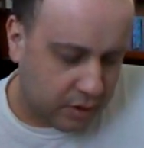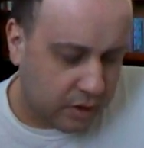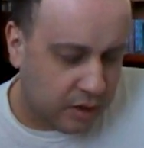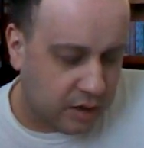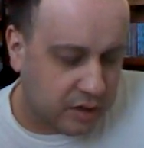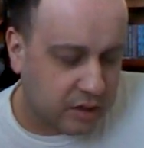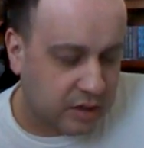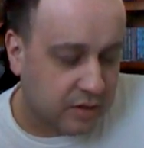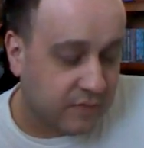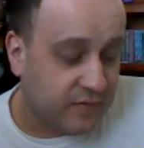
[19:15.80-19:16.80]
and it
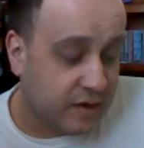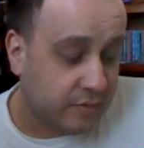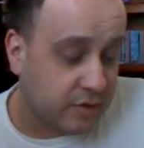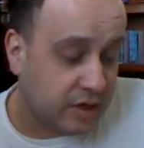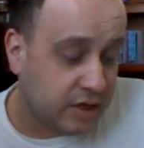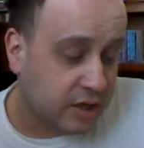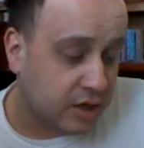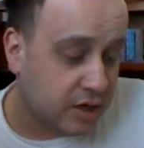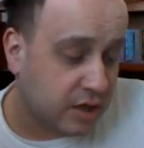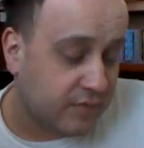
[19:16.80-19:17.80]
is very,
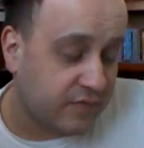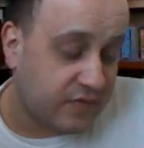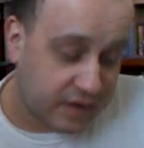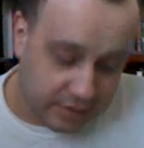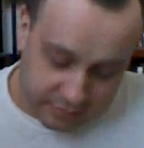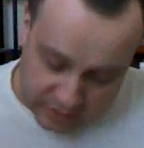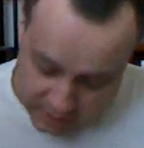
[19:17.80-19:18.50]
very